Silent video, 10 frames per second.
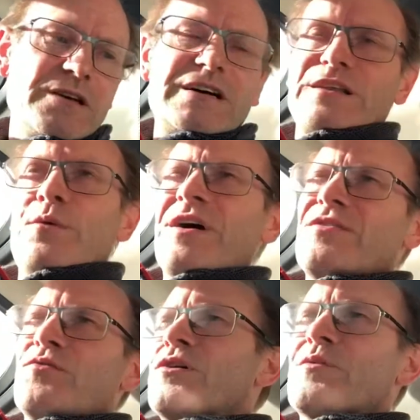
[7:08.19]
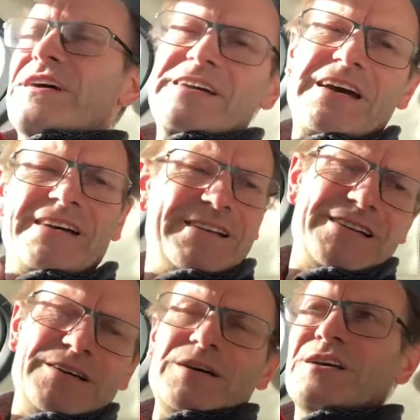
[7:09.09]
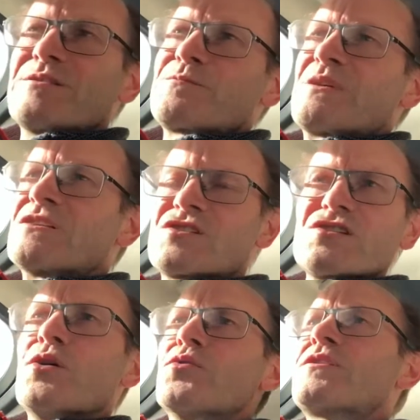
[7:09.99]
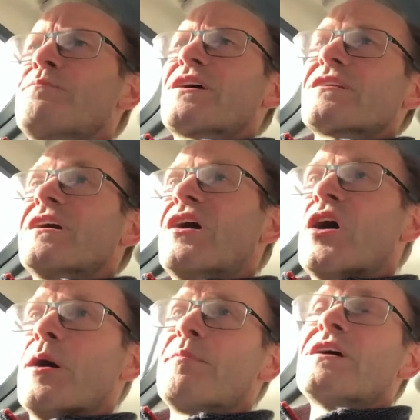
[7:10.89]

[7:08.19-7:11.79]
I then went the wrong way again and it's been slow to pick that up.